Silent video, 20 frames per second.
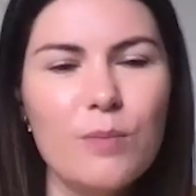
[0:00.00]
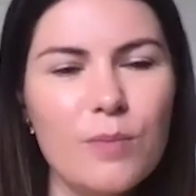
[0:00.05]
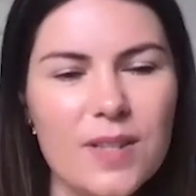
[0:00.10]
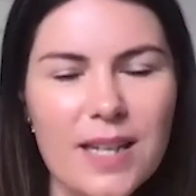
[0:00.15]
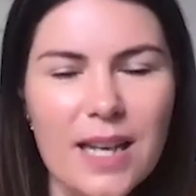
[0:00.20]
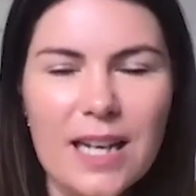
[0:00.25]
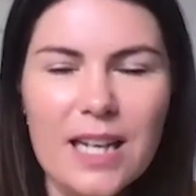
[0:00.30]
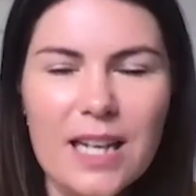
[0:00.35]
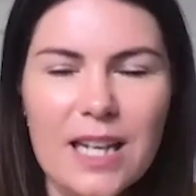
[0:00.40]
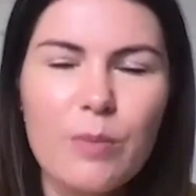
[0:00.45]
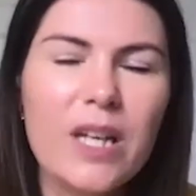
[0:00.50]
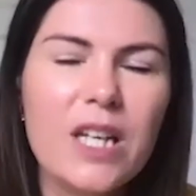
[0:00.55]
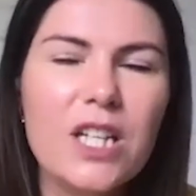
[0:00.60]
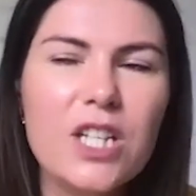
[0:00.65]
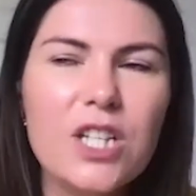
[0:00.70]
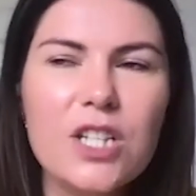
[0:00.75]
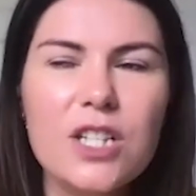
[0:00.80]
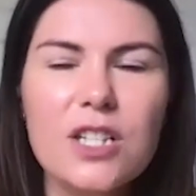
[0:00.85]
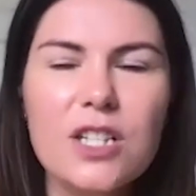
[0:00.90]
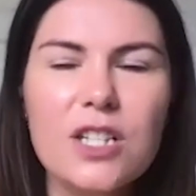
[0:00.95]
stunning
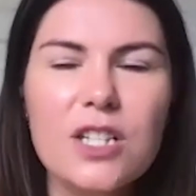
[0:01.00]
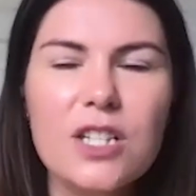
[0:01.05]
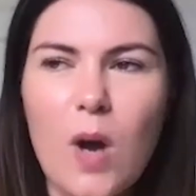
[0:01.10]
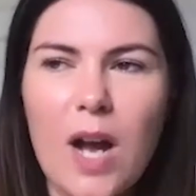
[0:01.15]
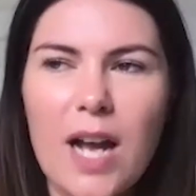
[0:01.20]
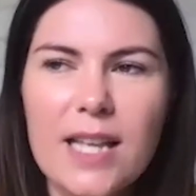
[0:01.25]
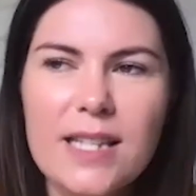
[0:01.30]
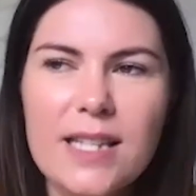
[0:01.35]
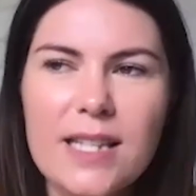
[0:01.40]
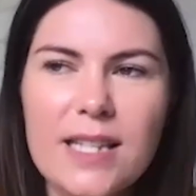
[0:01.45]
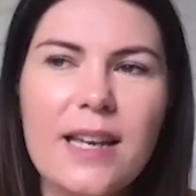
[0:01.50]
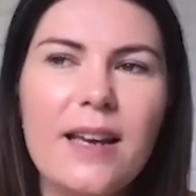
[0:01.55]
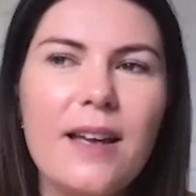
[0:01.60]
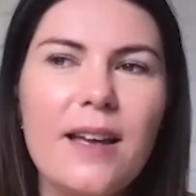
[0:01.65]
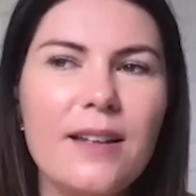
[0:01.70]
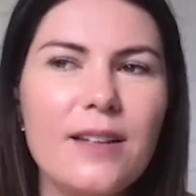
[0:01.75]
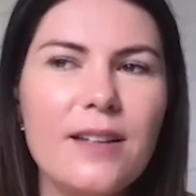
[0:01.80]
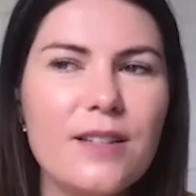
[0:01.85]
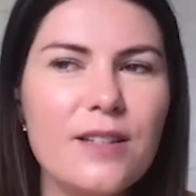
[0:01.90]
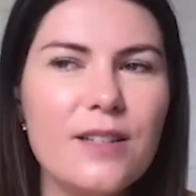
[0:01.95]
beaches, white
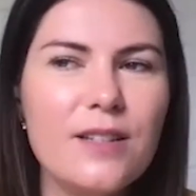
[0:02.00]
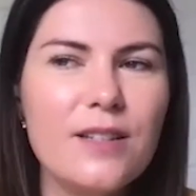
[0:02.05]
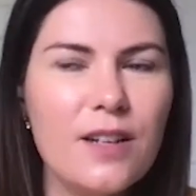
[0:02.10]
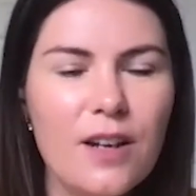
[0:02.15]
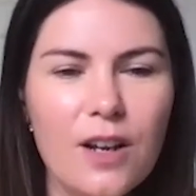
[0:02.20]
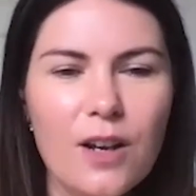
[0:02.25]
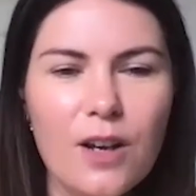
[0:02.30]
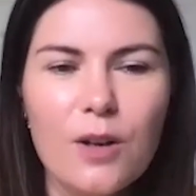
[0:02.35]
sand,